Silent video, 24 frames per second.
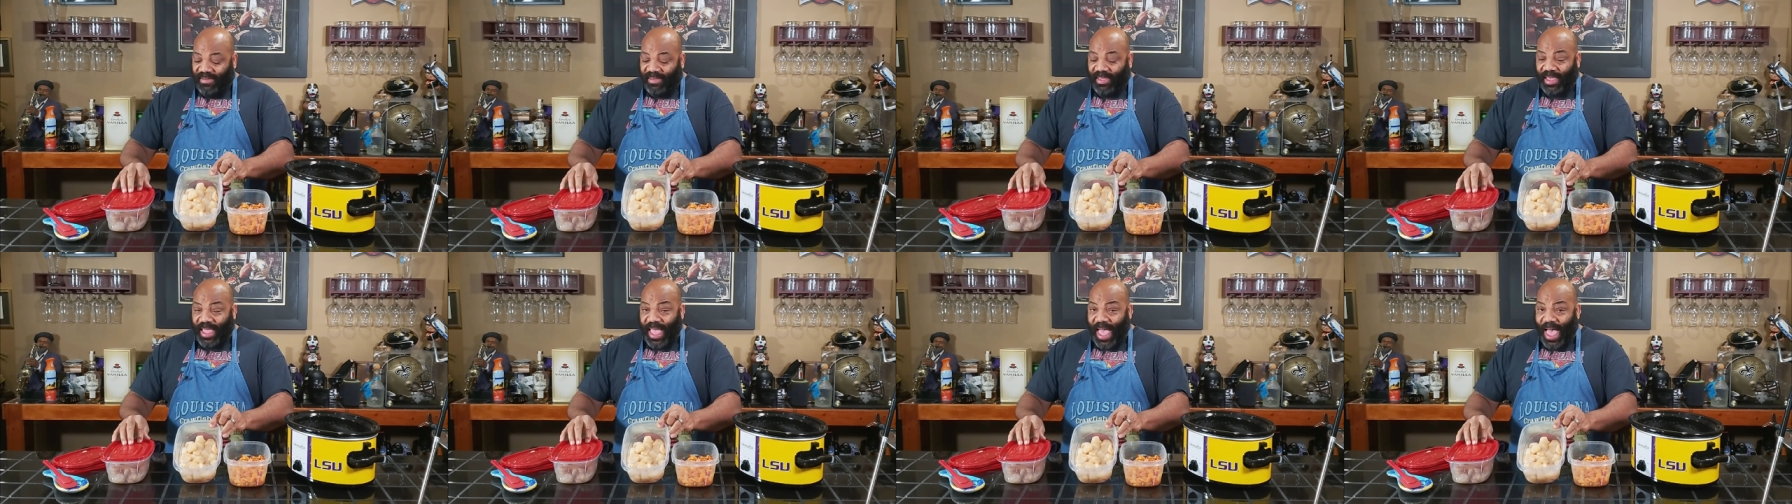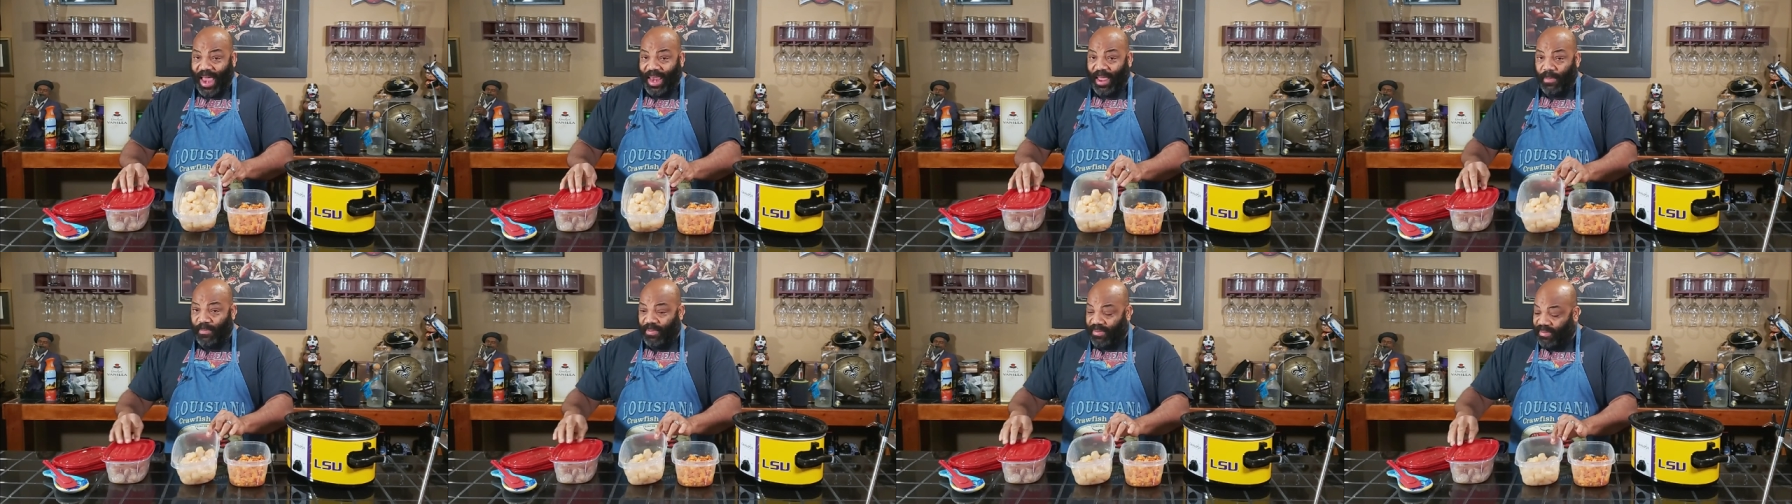
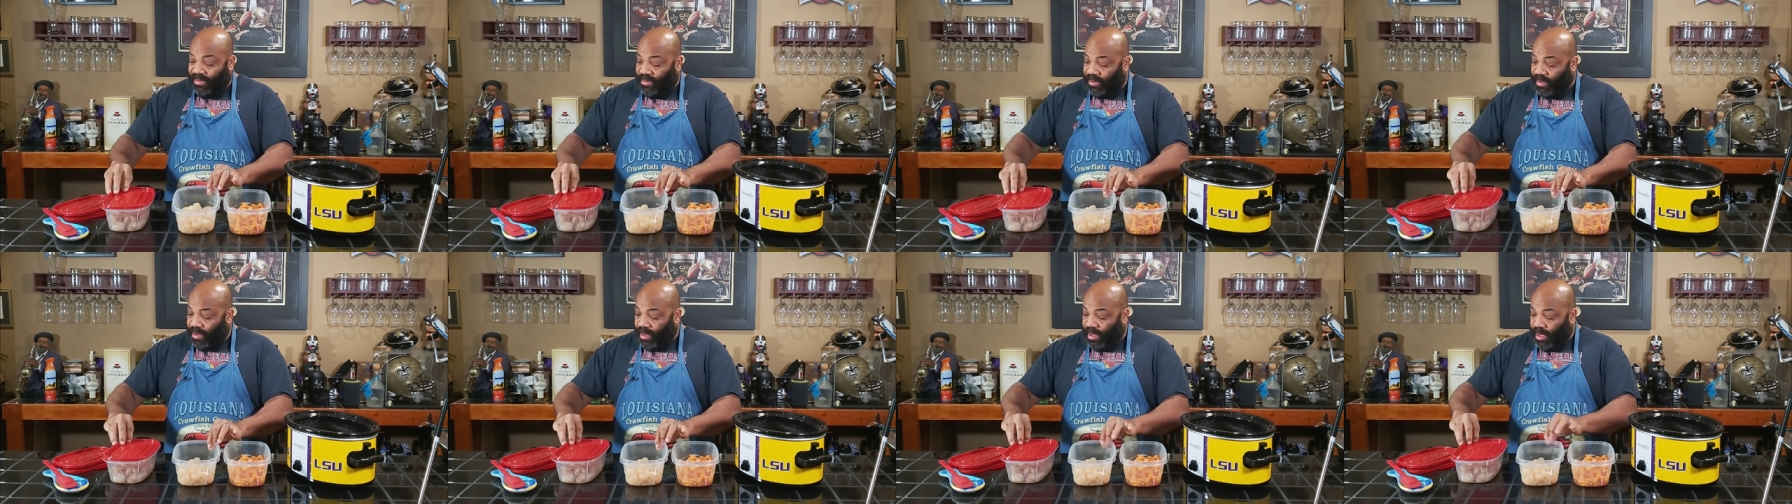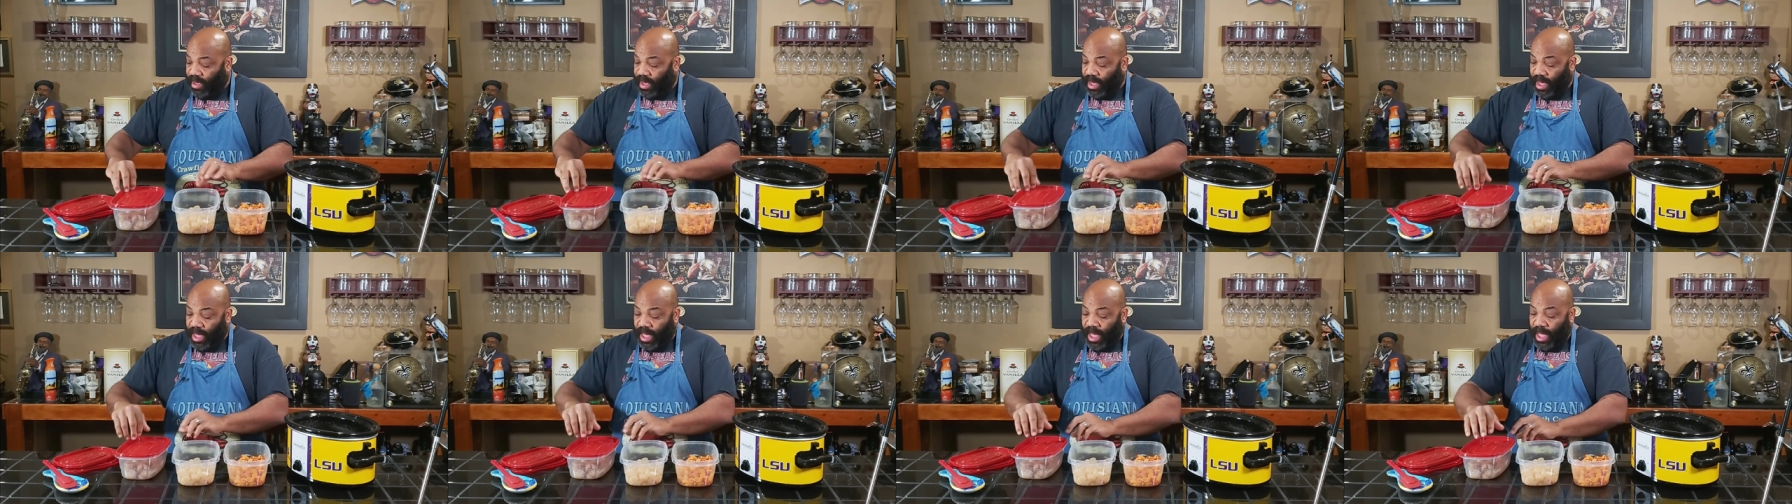scallops,
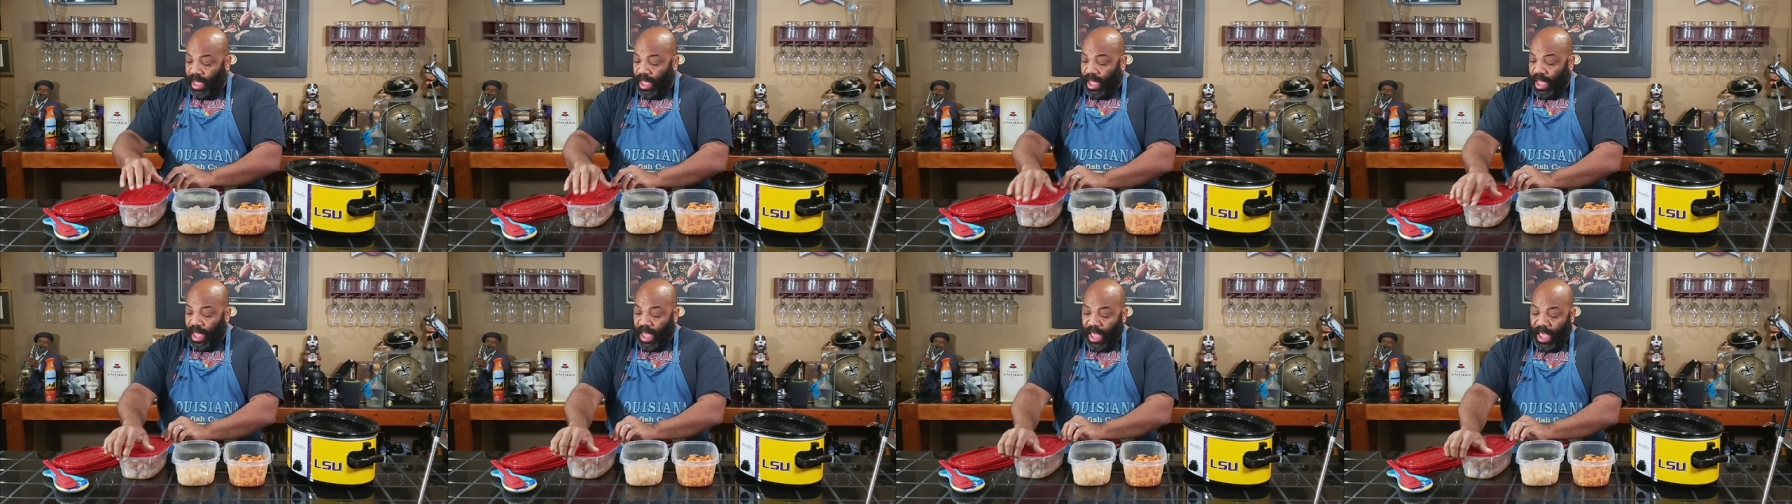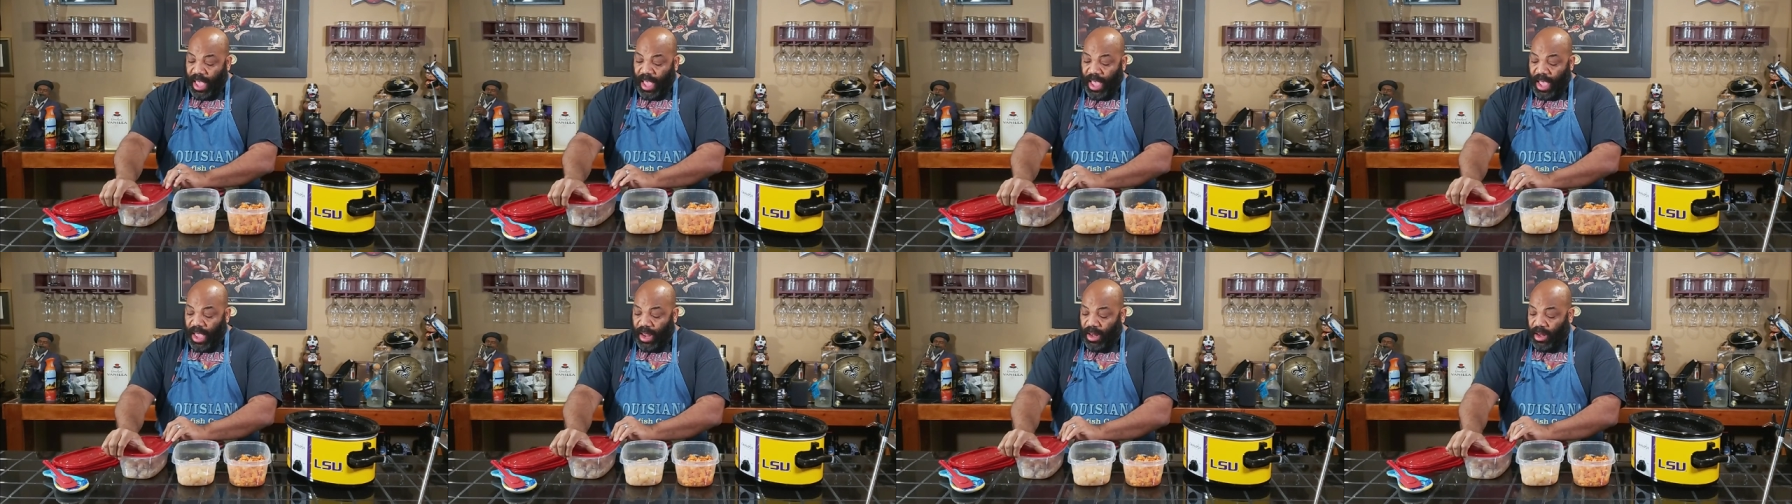
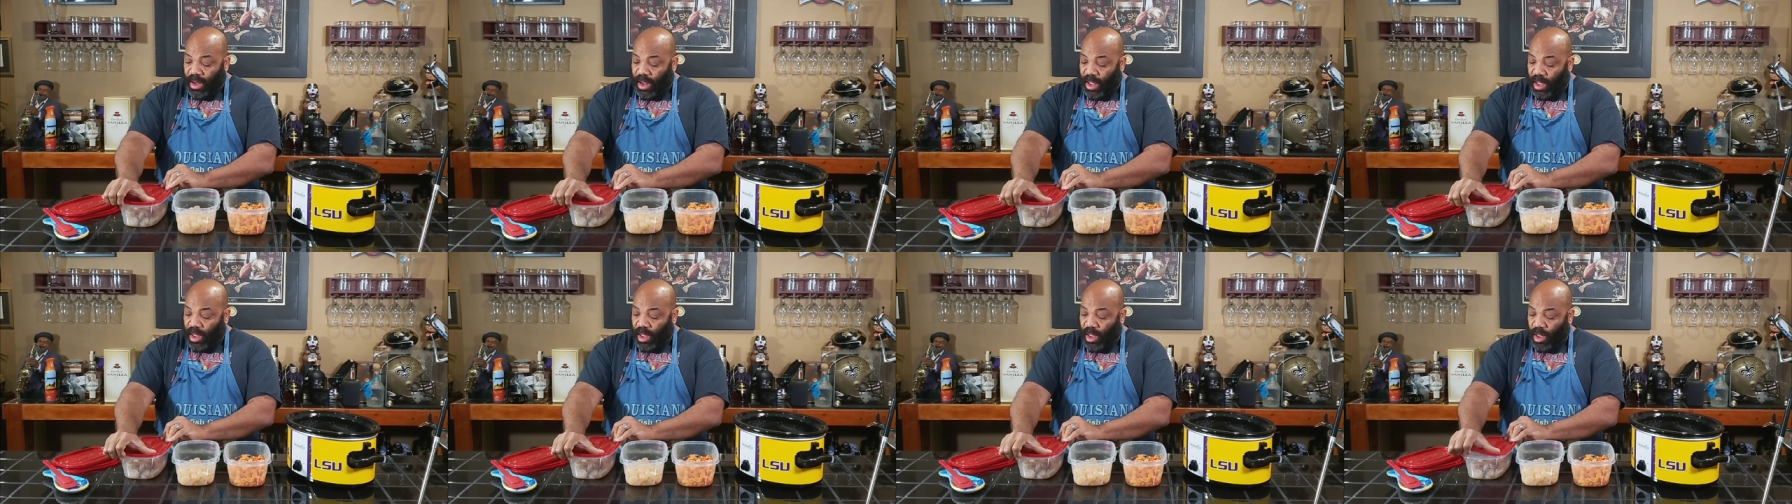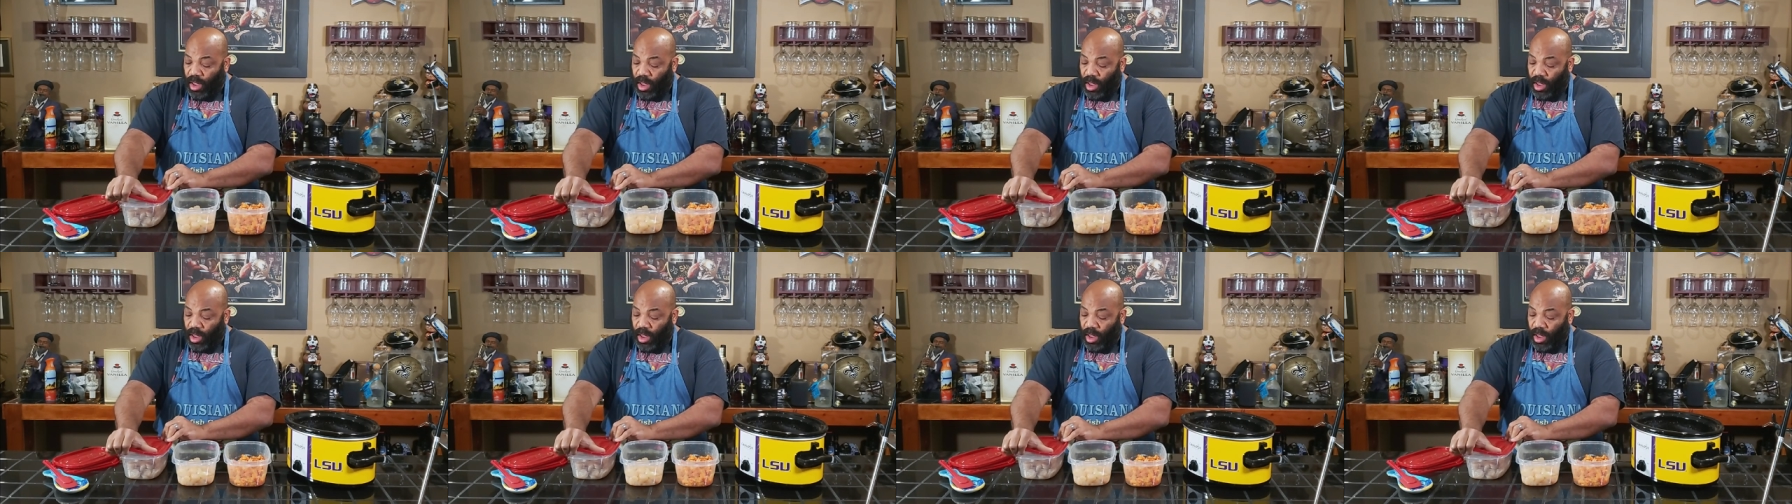and